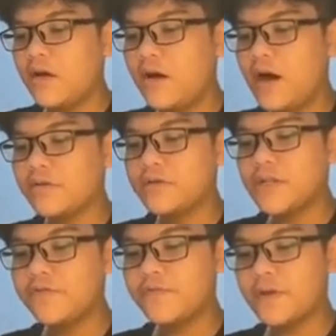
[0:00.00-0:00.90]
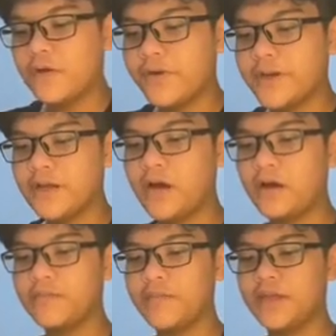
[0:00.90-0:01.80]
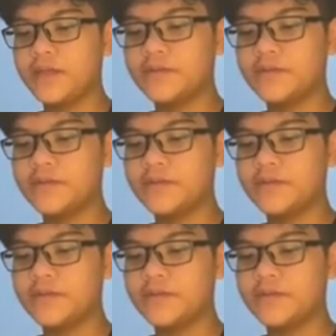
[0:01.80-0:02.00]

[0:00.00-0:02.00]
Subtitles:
or how good it felt when he hurt me.